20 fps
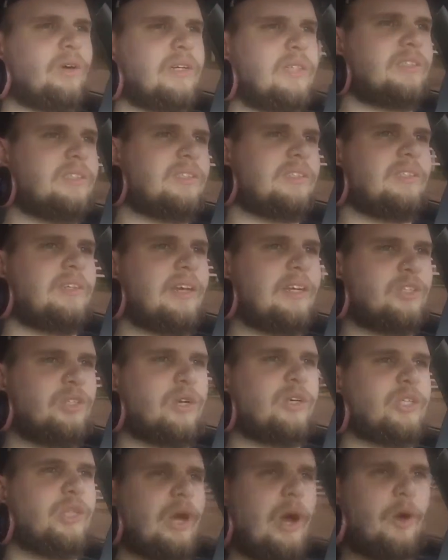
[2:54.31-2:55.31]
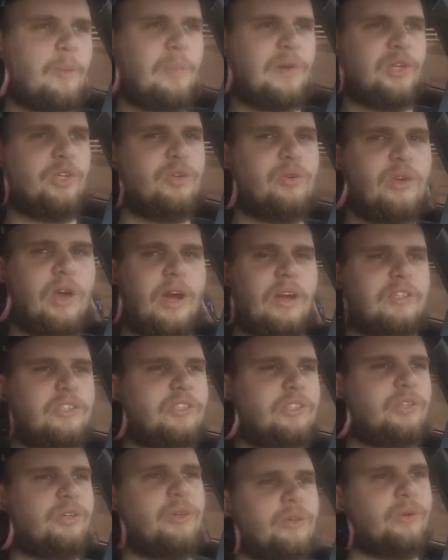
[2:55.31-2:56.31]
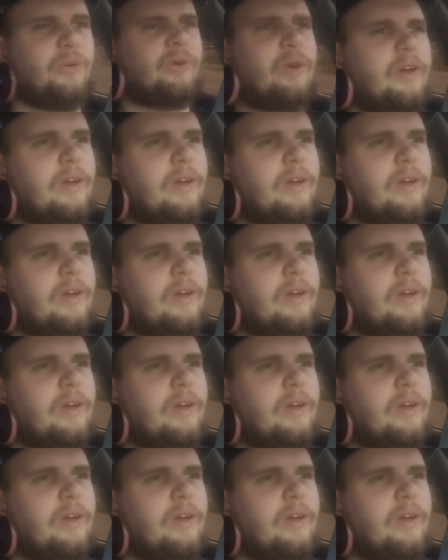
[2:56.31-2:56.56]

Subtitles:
it's also helping you guys too.